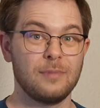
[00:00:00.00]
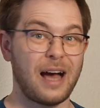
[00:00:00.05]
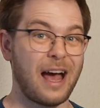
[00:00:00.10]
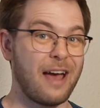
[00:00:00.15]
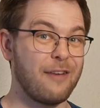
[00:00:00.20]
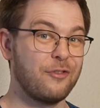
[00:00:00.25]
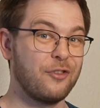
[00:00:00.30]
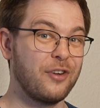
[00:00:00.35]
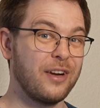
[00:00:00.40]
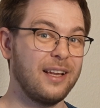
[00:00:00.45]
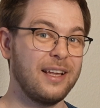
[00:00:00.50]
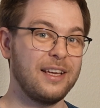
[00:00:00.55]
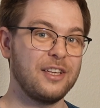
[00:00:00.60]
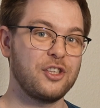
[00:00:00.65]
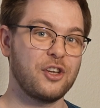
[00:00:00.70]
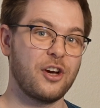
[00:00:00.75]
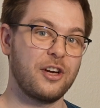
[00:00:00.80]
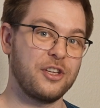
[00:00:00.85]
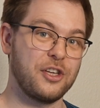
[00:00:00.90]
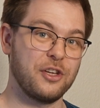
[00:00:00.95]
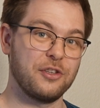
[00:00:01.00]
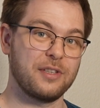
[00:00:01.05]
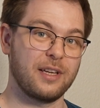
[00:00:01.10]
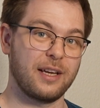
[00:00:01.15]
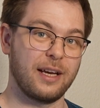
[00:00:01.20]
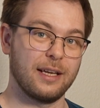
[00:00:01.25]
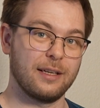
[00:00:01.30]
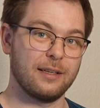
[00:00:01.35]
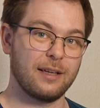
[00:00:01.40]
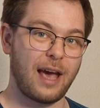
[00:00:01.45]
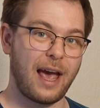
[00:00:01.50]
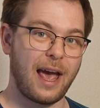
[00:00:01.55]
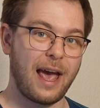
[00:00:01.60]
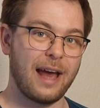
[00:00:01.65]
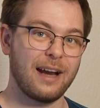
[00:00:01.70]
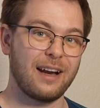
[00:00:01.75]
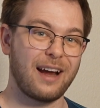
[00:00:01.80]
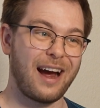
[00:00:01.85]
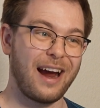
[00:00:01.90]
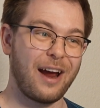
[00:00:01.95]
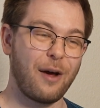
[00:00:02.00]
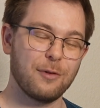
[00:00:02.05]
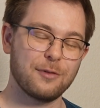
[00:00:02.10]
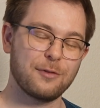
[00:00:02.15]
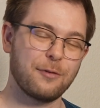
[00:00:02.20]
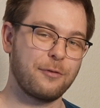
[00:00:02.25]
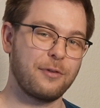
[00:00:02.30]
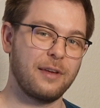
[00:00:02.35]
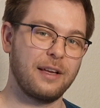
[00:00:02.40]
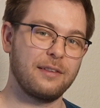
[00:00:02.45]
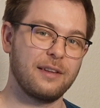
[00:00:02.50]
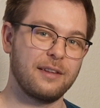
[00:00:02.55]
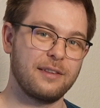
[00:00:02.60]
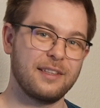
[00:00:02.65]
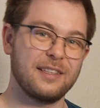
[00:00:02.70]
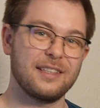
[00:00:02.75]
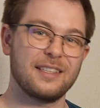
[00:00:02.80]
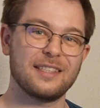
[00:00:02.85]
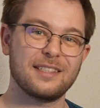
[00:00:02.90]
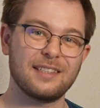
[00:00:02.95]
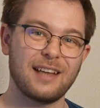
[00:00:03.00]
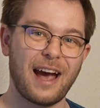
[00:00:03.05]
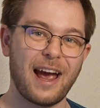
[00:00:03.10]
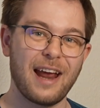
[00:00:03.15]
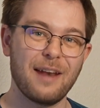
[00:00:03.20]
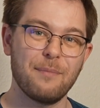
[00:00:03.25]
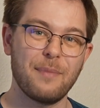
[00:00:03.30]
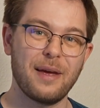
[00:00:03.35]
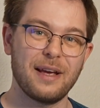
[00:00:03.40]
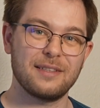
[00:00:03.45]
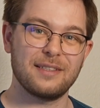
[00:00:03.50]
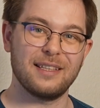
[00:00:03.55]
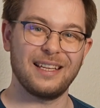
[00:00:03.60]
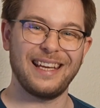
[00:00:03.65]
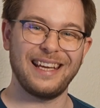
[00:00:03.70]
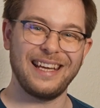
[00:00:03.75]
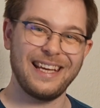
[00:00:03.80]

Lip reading: I really enjoyed using it, and I also think that the design makes it